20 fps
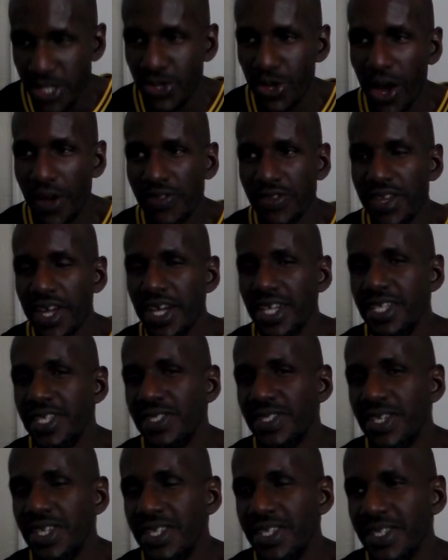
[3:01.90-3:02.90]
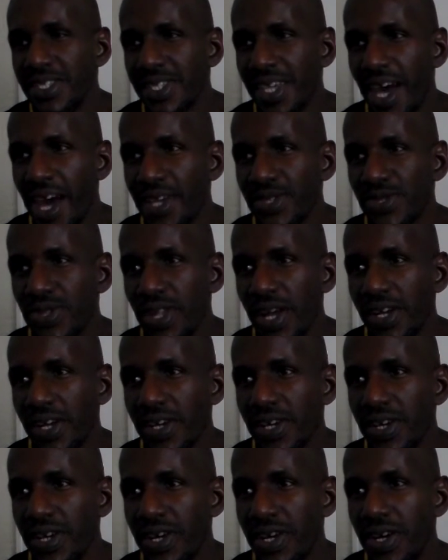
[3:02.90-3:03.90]
So after that, he decides to
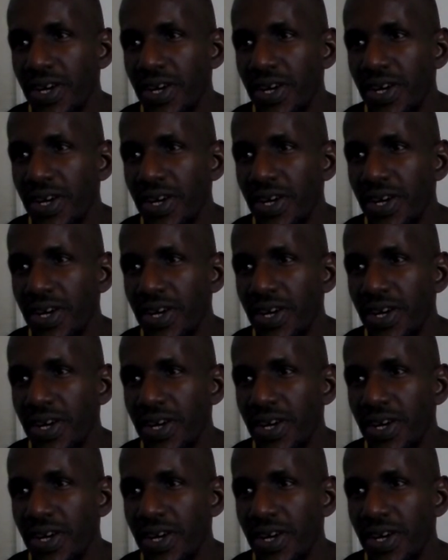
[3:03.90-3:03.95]
like